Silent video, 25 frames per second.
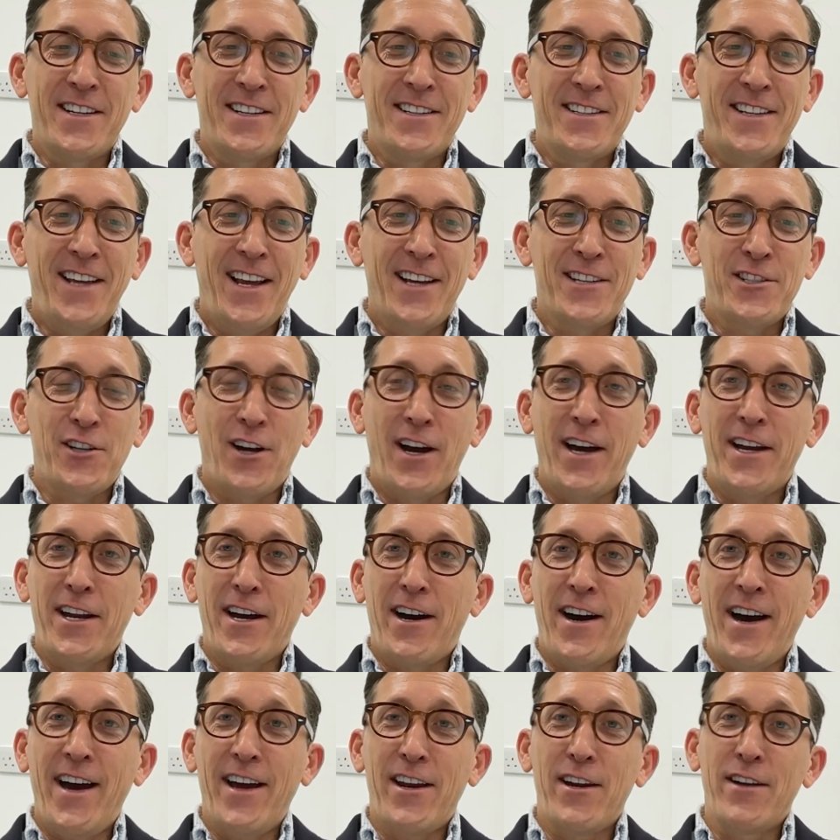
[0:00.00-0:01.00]
And yeah, so
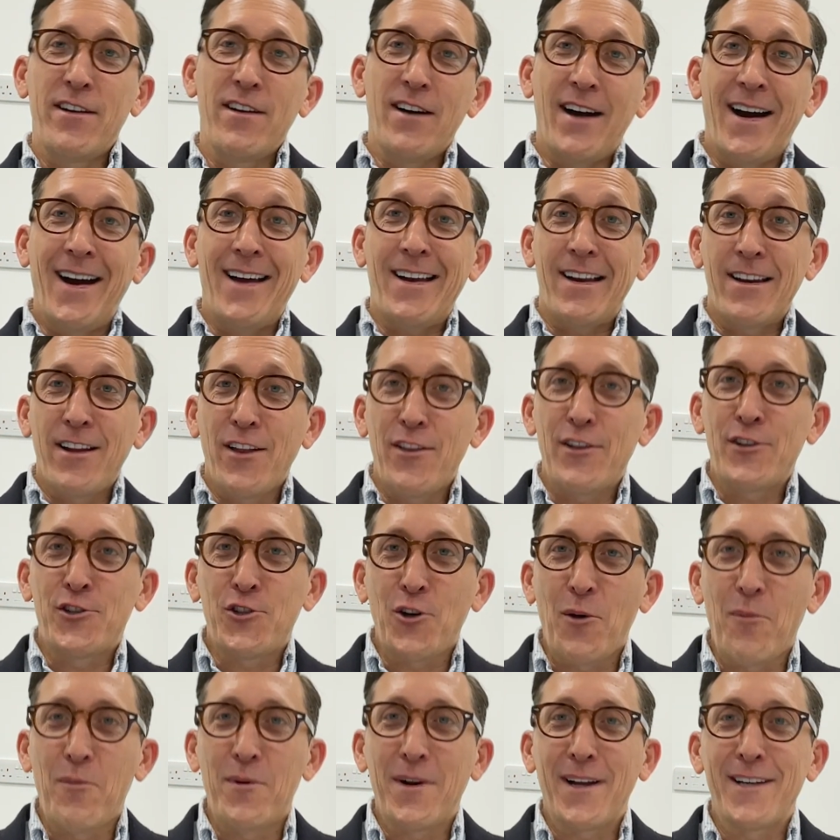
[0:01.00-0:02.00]
I had another
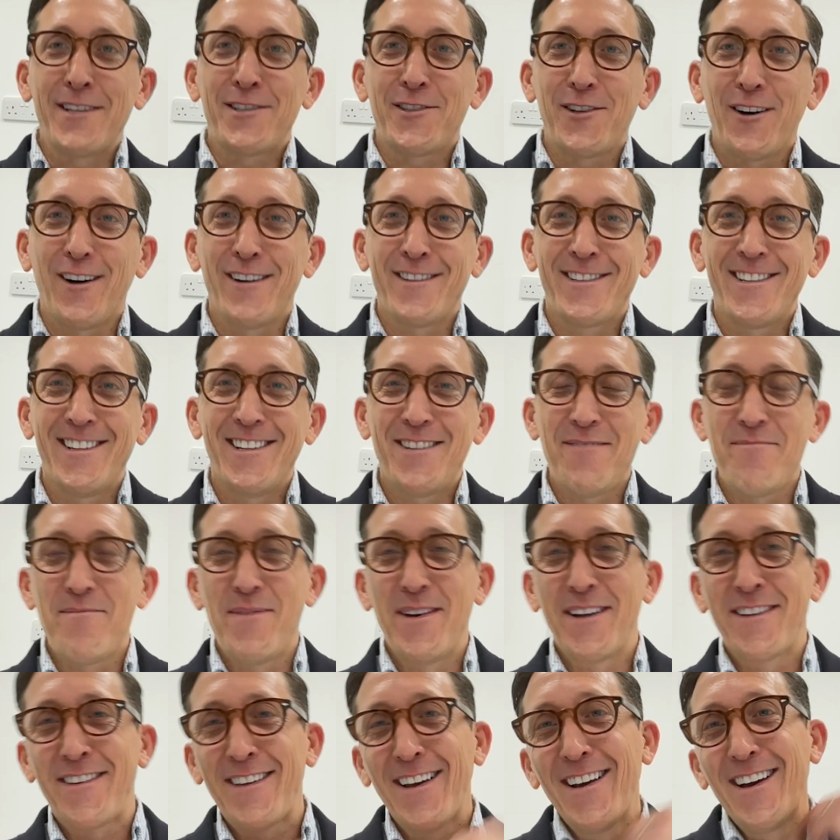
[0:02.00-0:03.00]
job when I started,
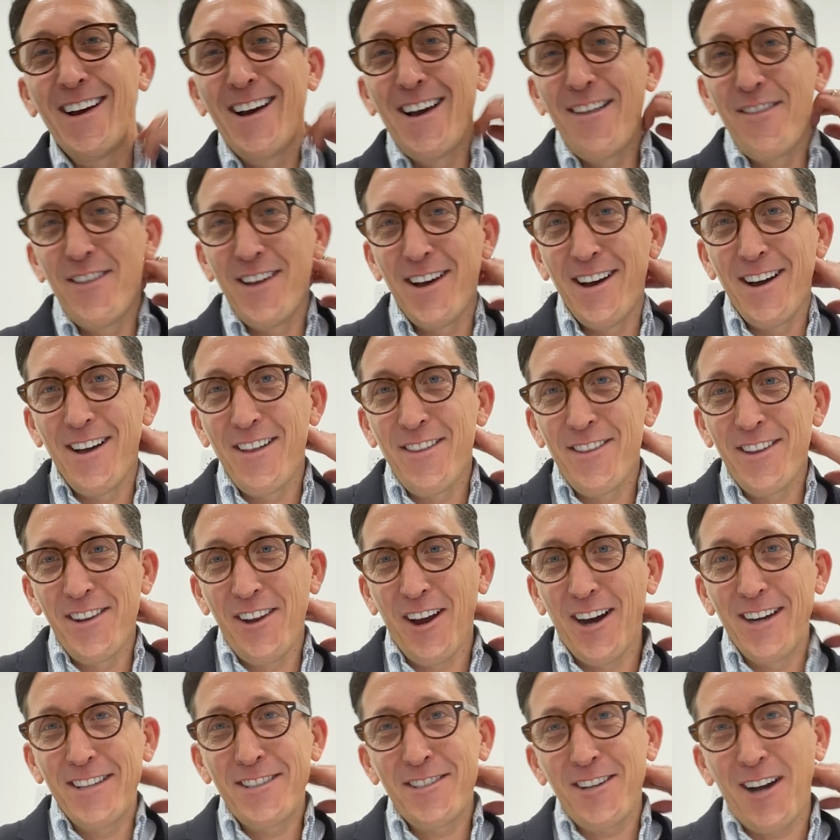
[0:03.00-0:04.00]
but the
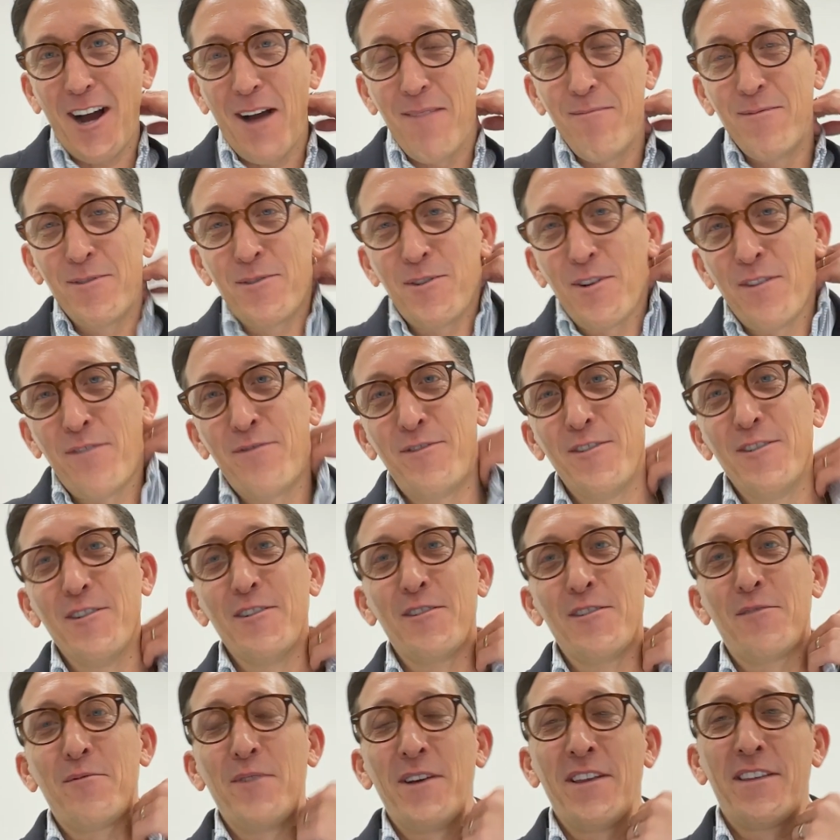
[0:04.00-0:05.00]
night time was
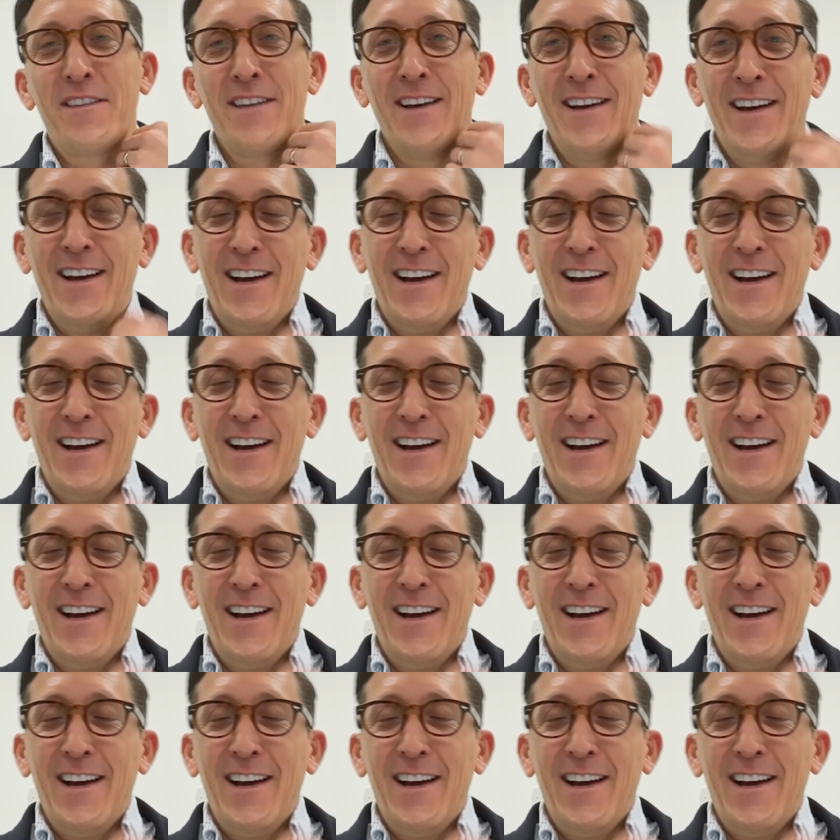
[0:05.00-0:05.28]
filled with